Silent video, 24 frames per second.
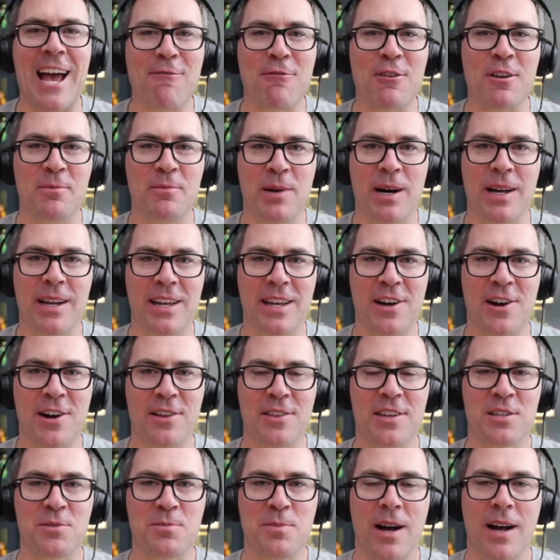everybody on
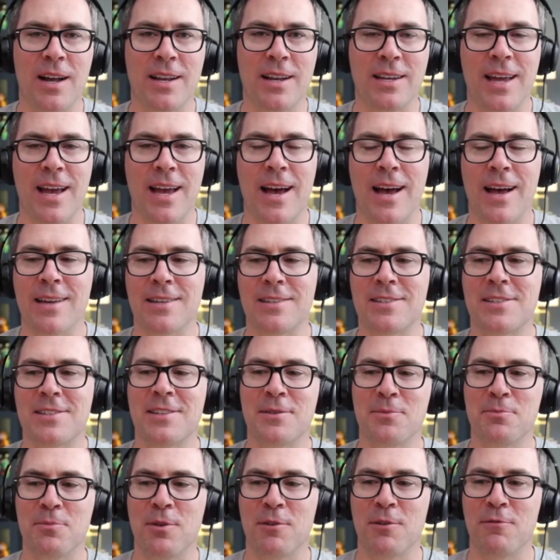this podcast
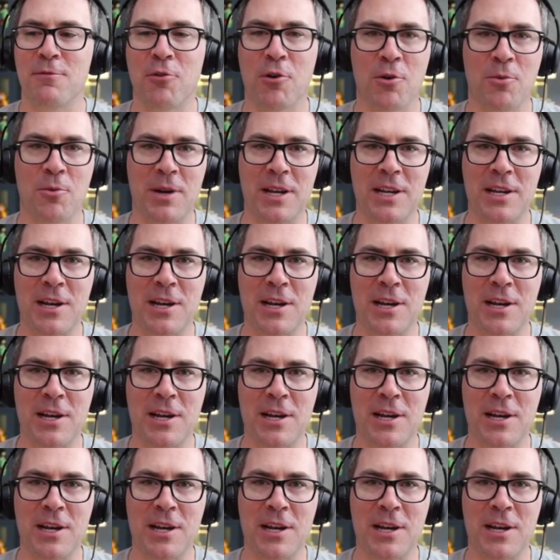before we